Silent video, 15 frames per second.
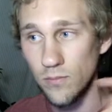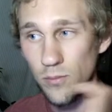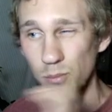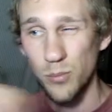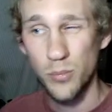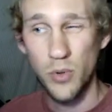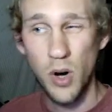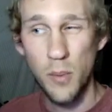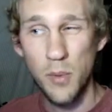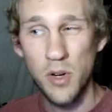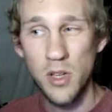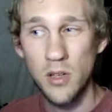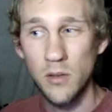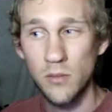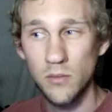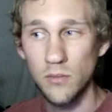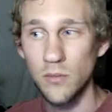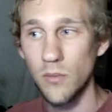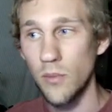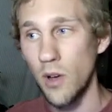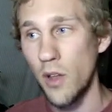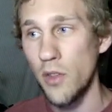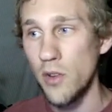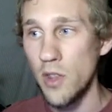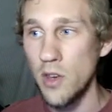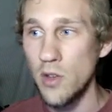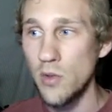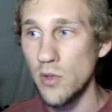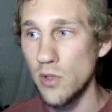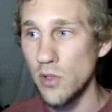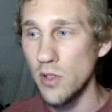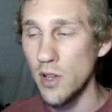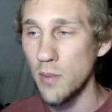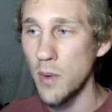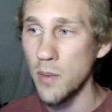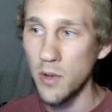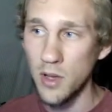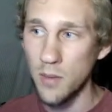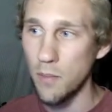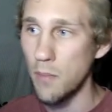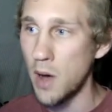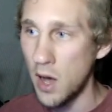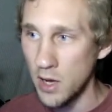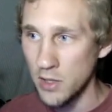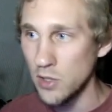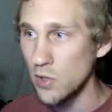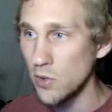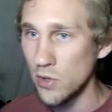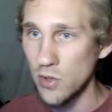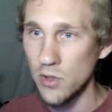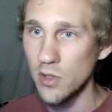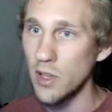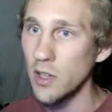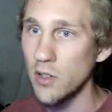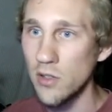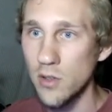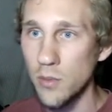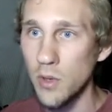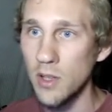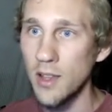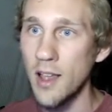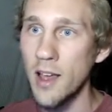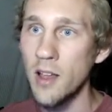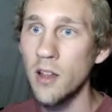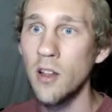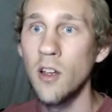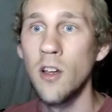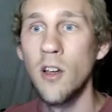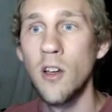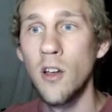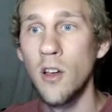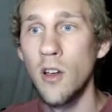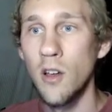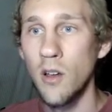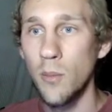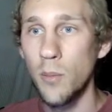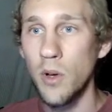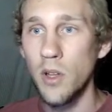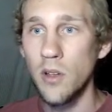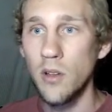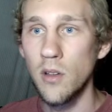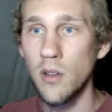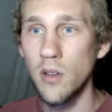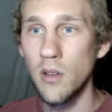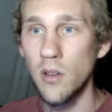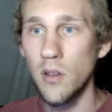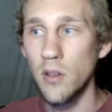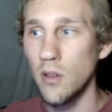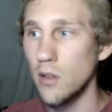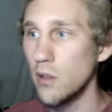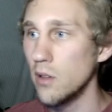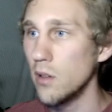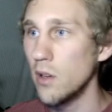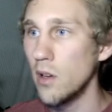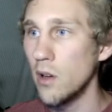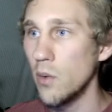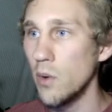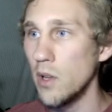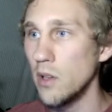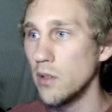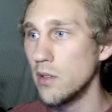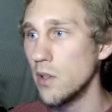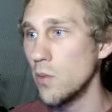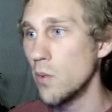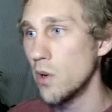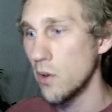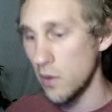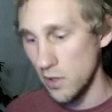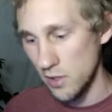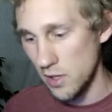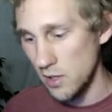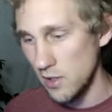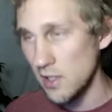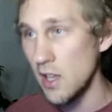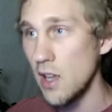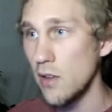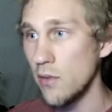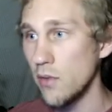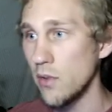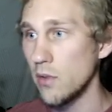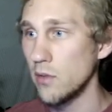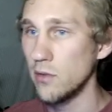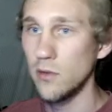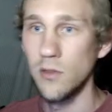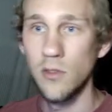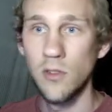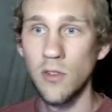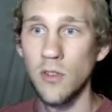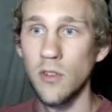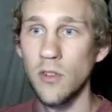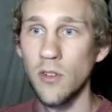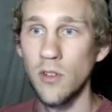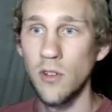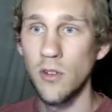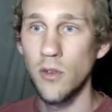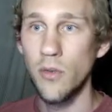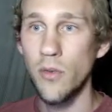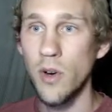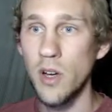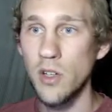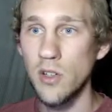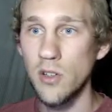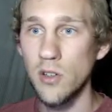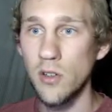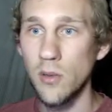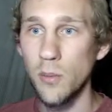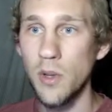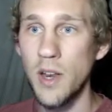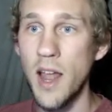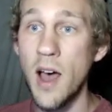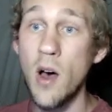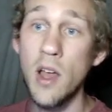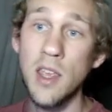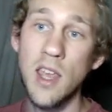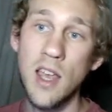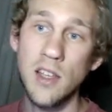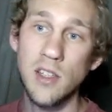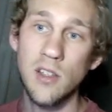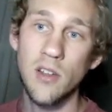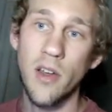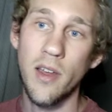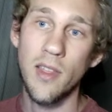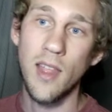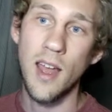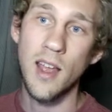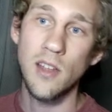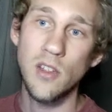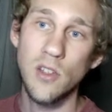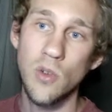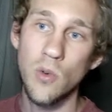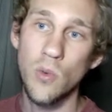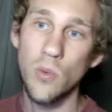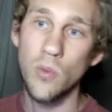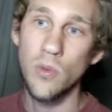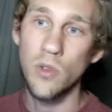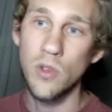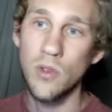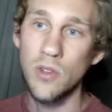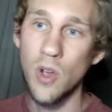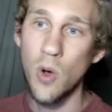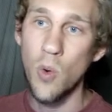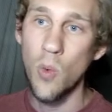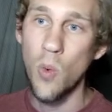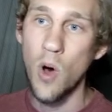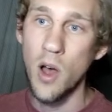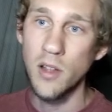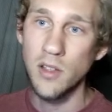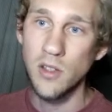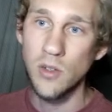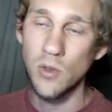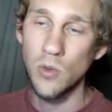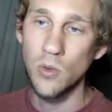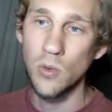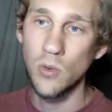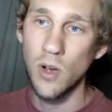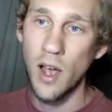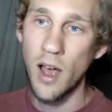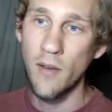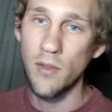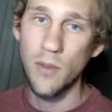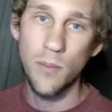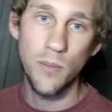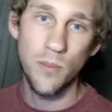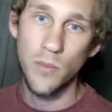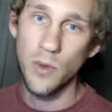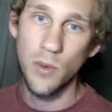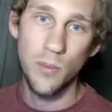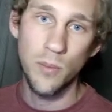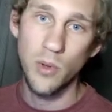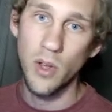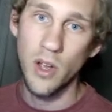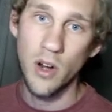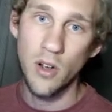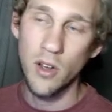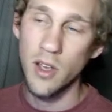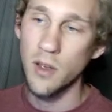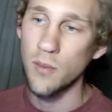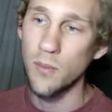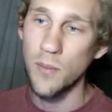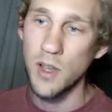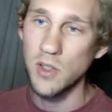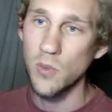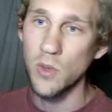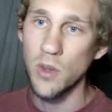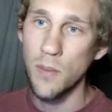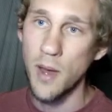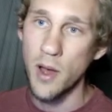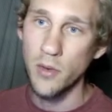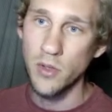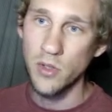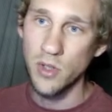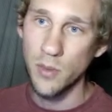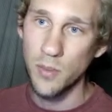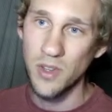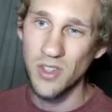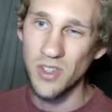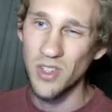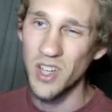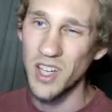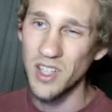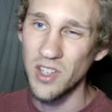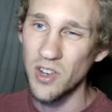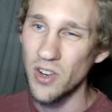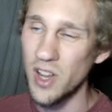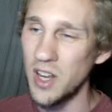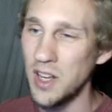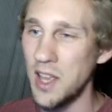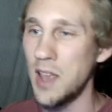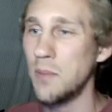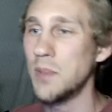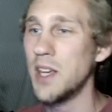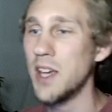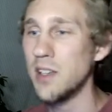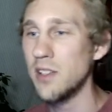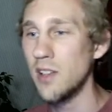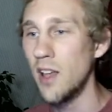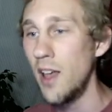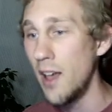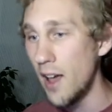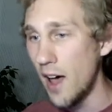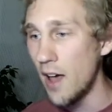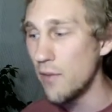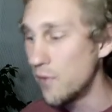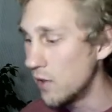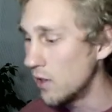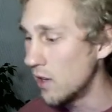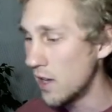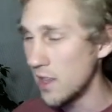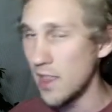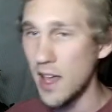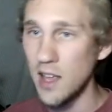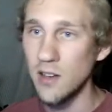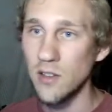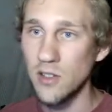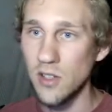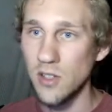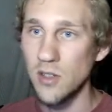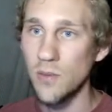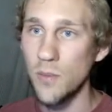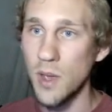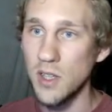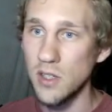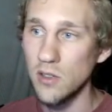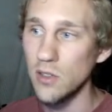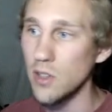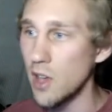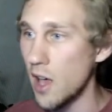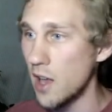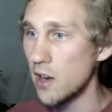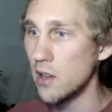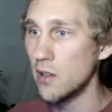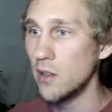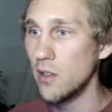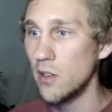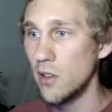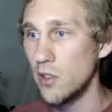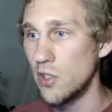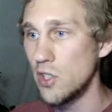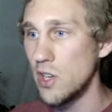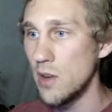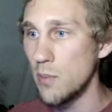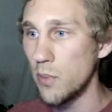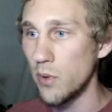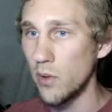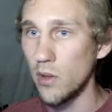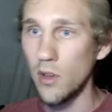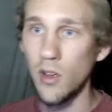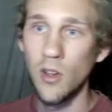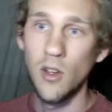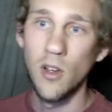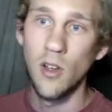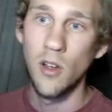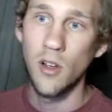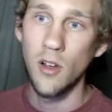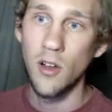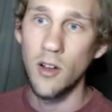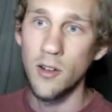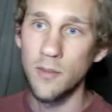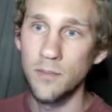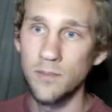property other than user select, maybe like Moz user select or something like that. But wait, didn't work because I didn't save. Refresh. But now I can't select that. So you don't want to have the player like messing with the mouse or something selecting your in-game text. I feel like that just makes it look kind of cheap. All